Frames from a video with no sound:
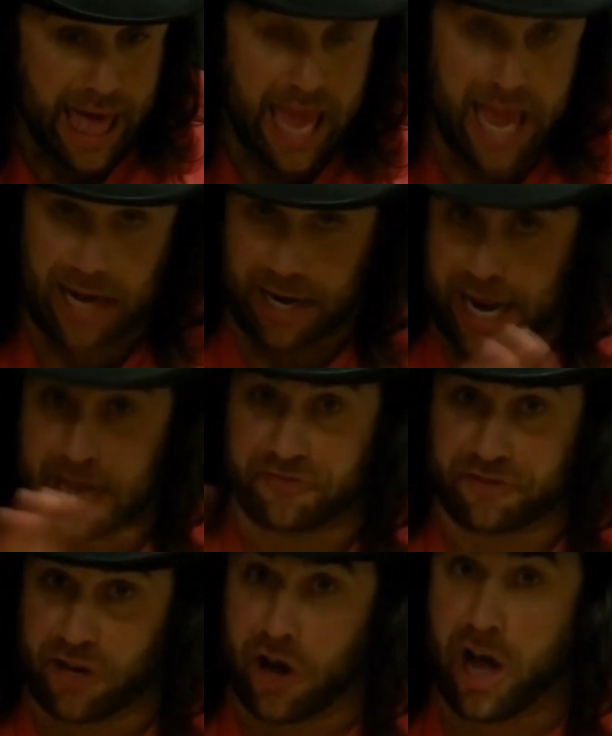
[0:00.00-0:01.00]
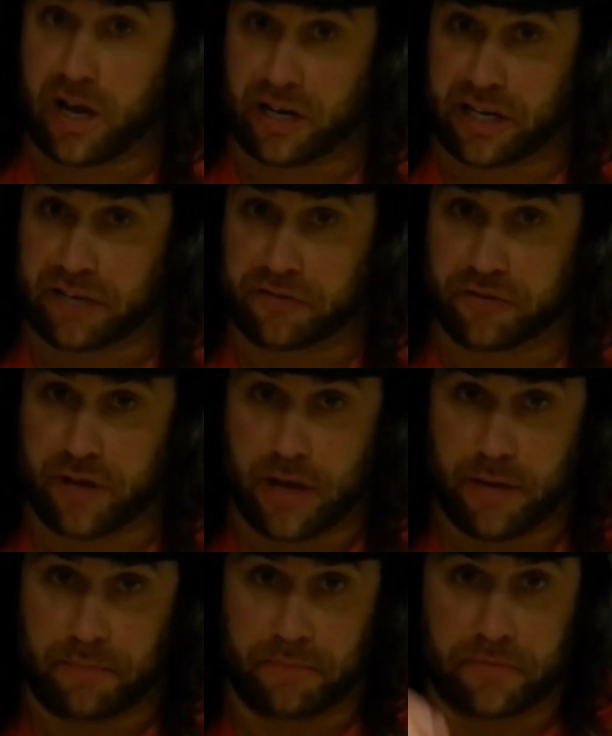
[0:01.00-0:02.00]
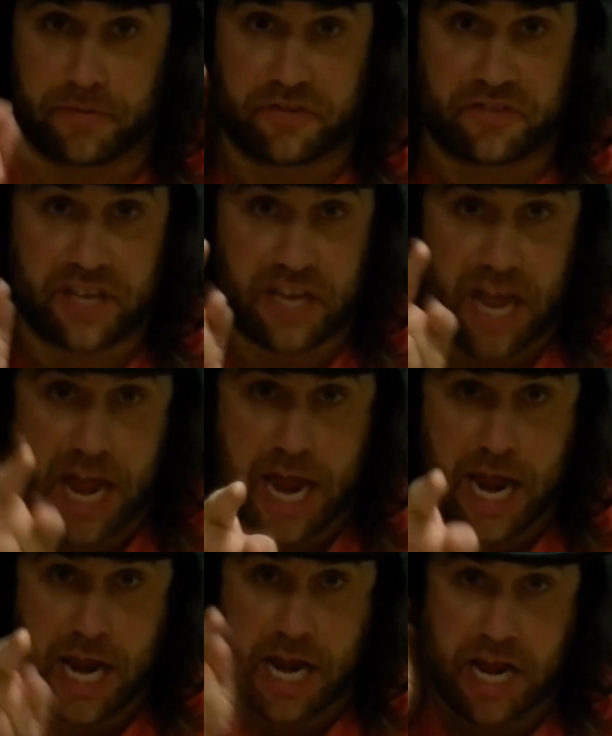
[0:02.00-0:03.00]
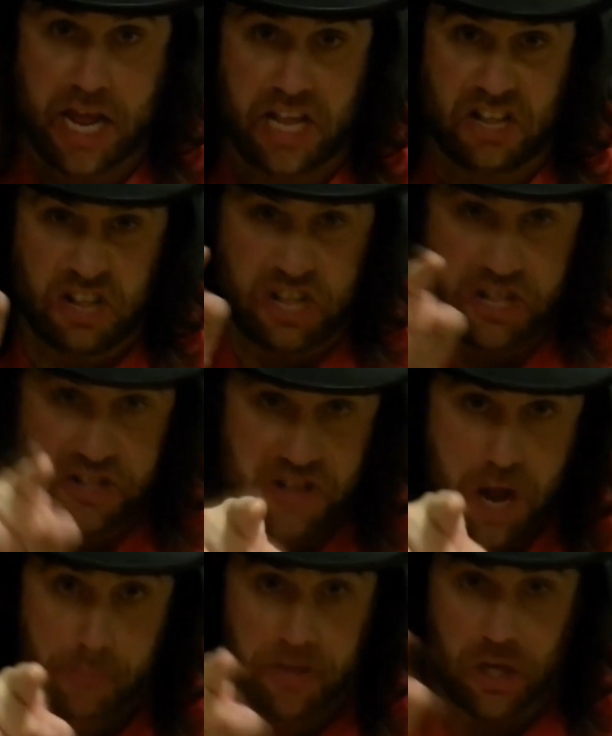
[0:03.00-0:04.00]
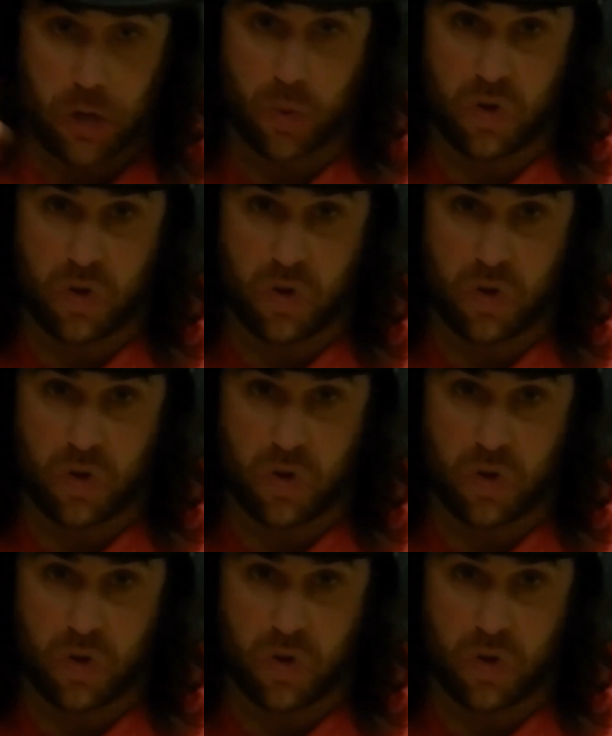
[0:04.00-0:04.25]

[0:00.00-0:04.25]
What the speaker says: And last and not least, the NWO.